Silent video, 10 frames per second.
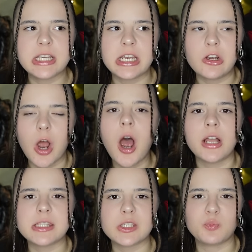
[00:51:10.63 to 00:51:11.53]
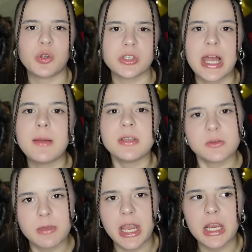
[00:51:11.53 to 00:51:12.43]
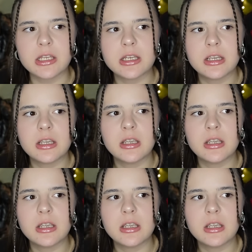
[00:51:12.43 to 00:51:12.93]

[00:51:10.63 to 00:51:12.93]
he nods is because I'm his mate.